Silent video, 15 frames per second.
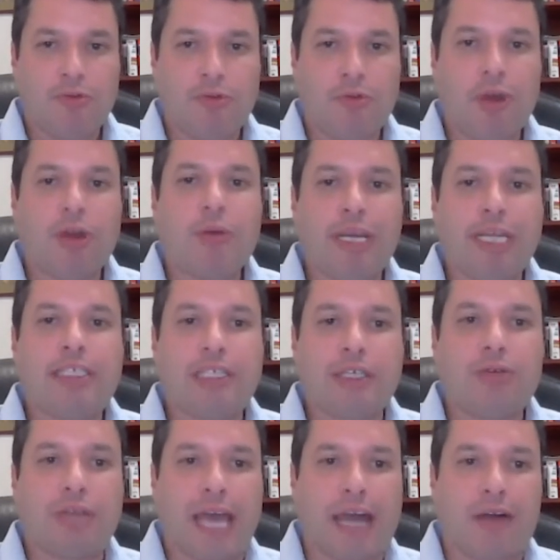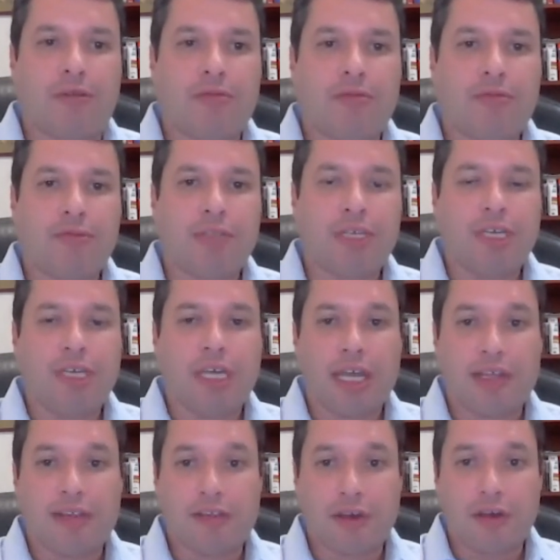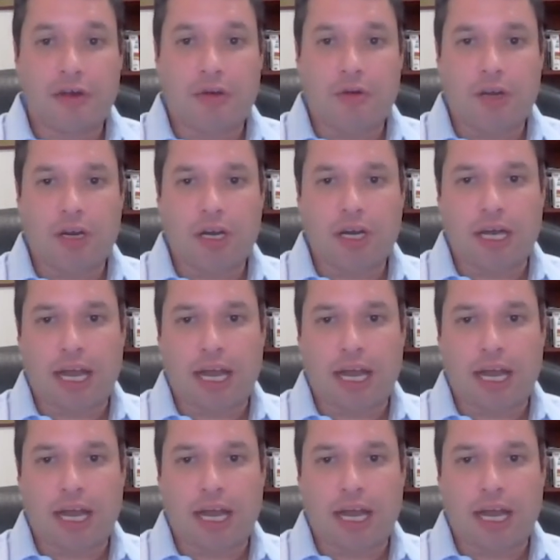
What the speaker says: what do we need to do now? And so